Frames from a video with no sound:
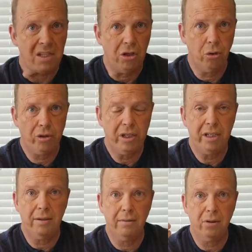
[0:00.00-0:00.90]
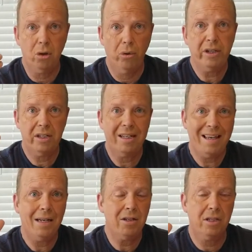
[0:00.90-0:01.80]
you're going to
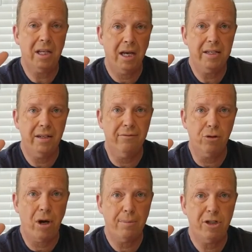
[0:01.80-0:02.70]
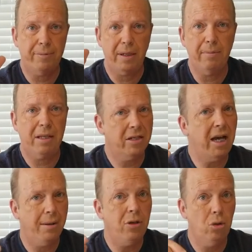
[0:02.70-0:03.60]
get into the idea of drop shipping, by the
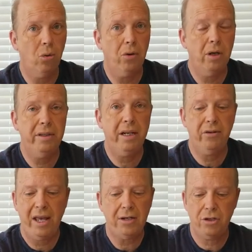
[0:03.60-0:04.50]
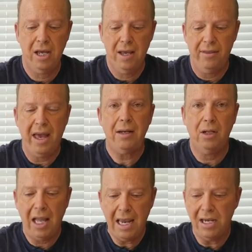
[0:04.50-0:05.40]
time you're on there, that
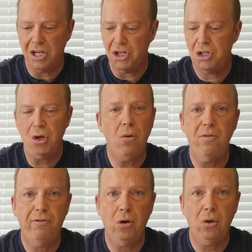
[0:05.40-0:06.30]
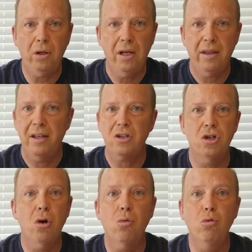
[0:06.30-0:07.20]
lane is so full, there's
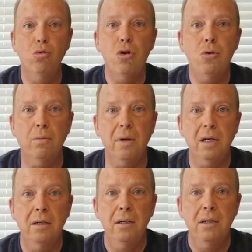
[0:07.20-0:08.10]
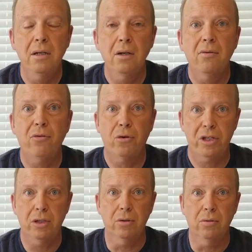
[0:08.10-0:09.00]
no room for
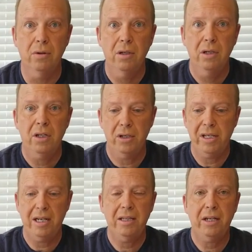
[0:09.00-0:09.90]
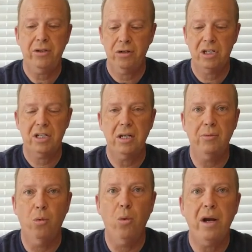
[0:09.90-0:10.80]
you. You get in there, you're just
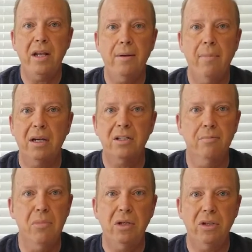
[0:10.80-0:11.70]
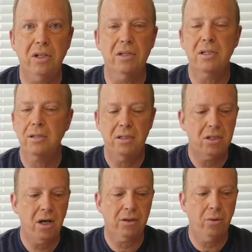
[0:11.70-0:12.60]
one in amongst millions. It's
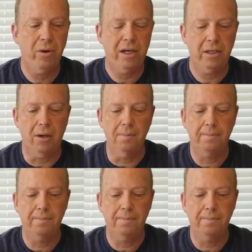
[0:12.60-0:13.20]
not the way to go.